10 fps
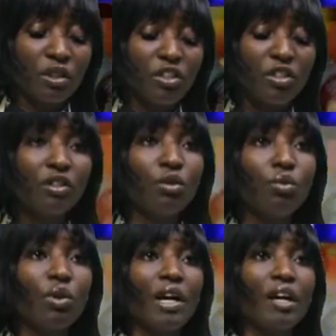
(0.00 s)
a
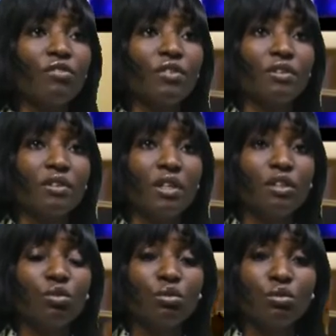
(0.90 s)
cheating wife is a
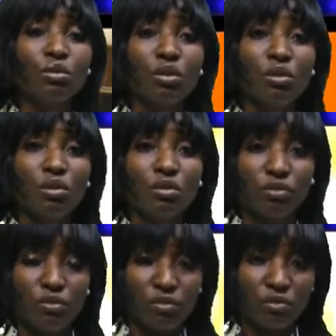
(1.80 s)
total turn
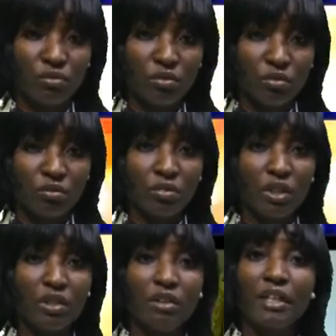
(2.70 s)
off
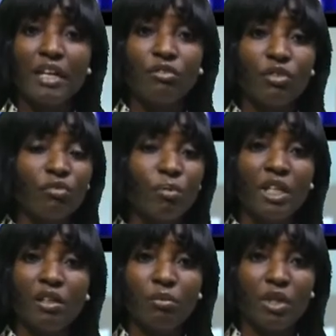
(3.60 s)
in the life of
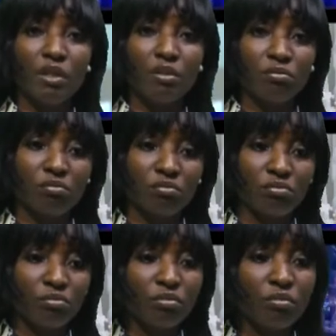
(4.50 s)
many men.
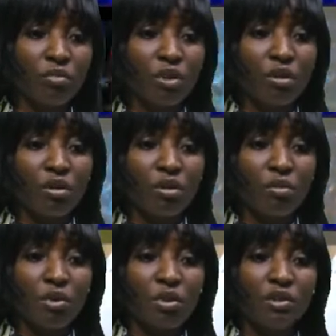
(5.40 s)

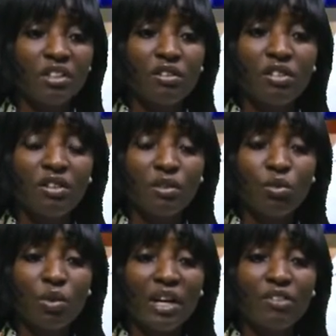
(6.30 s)
Because a
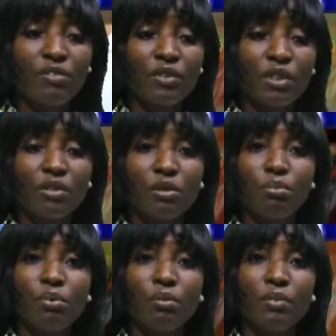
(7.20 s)
cheating wife is a
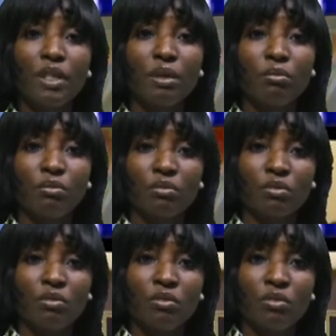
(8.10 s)
problem
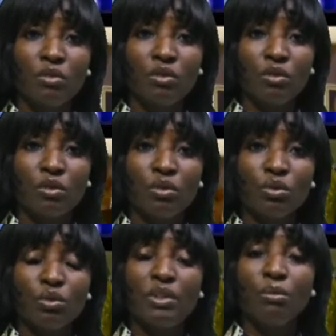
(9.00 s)

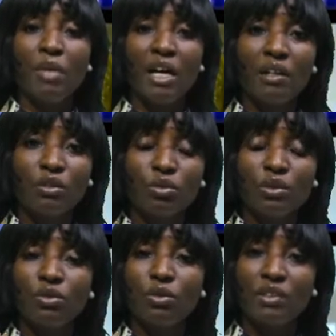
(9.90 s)
to the man, to
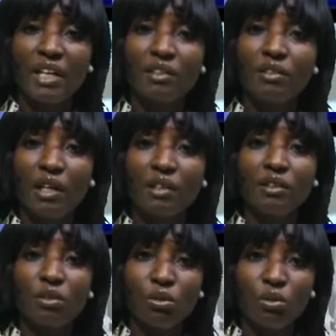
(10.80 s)
the society as
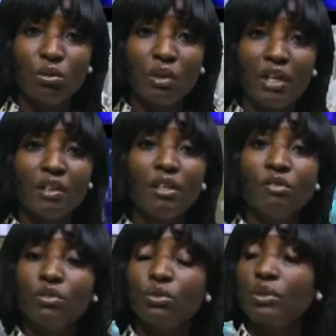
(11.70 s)
a whole, and
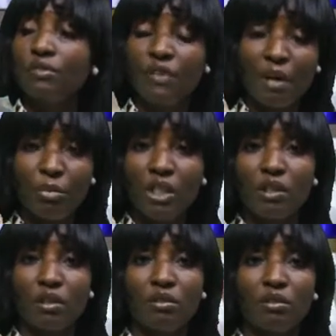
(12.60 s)
even to the
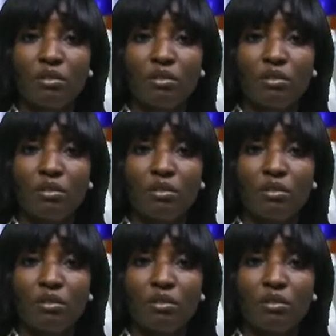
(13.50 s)
family.